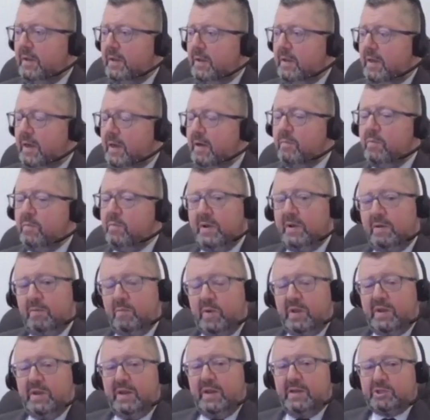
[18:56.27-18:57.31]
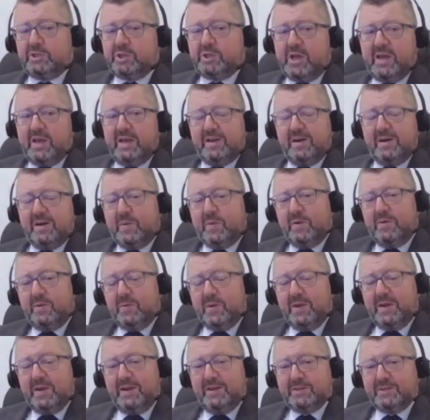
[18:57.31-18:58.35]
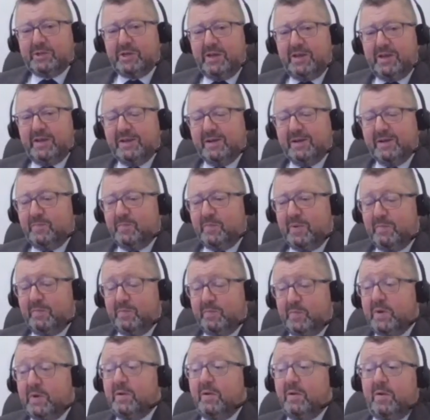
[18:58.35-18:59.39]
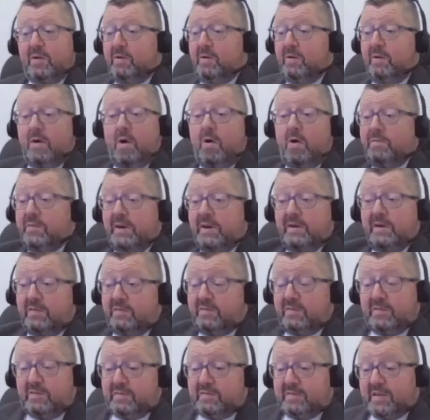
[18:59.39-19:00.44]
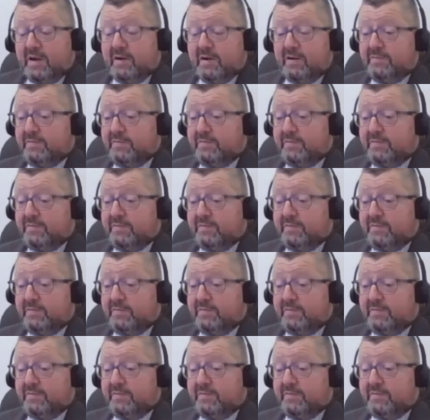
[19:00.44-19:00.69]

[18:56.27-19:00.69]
yeah, we need a shake up. We need a shake up, but hopefully this is the start